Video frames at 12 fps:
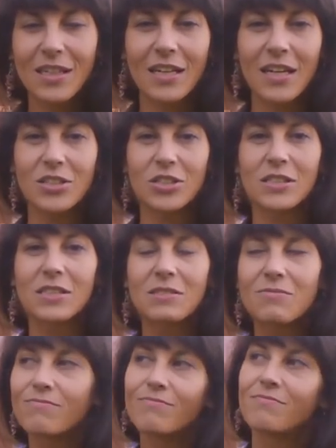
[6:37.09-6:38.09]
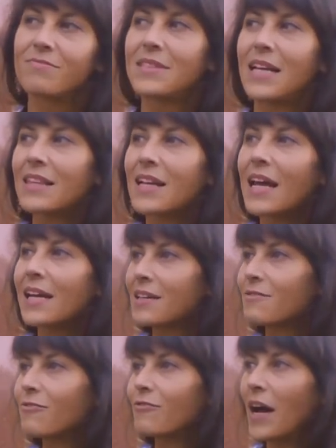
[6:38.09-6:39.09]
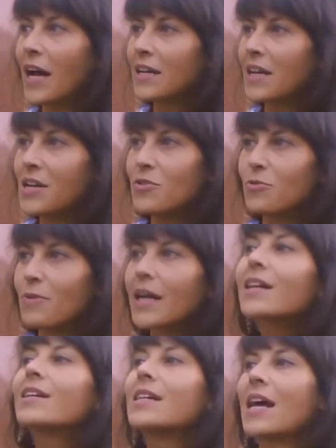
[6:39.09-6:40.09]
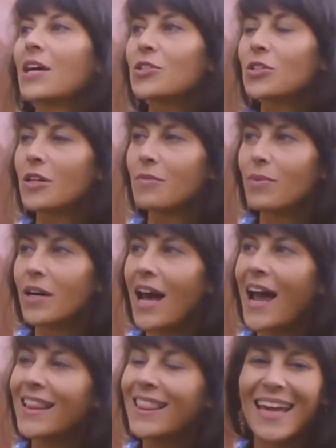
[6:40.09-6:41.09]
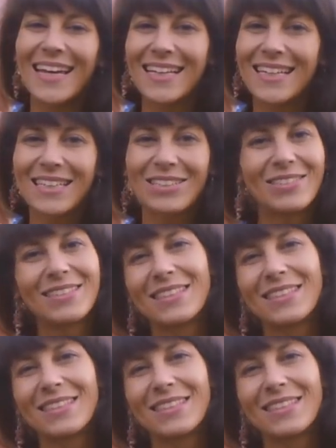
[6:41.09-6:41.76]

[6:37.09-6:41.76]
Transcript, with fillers: And I just, not that I can find a direct connection, but I like,